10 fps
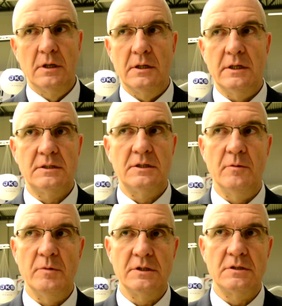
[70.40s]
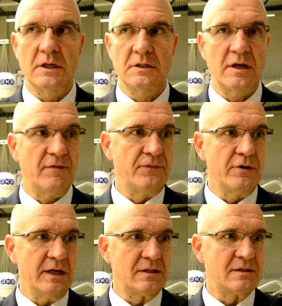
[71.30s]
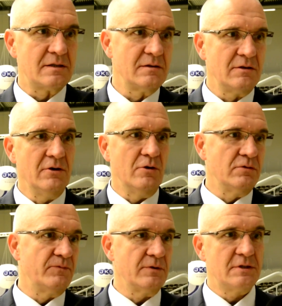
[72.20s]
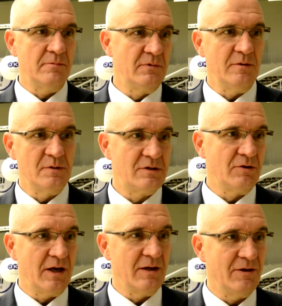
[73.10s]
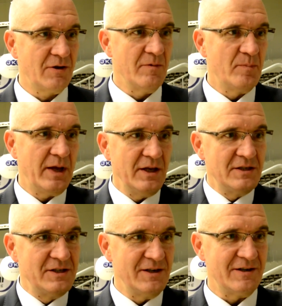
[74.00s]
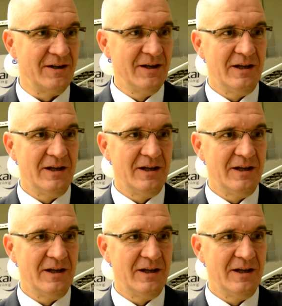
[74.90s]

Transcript: this team is just tough for us. You know, for some teams you can you can play easier.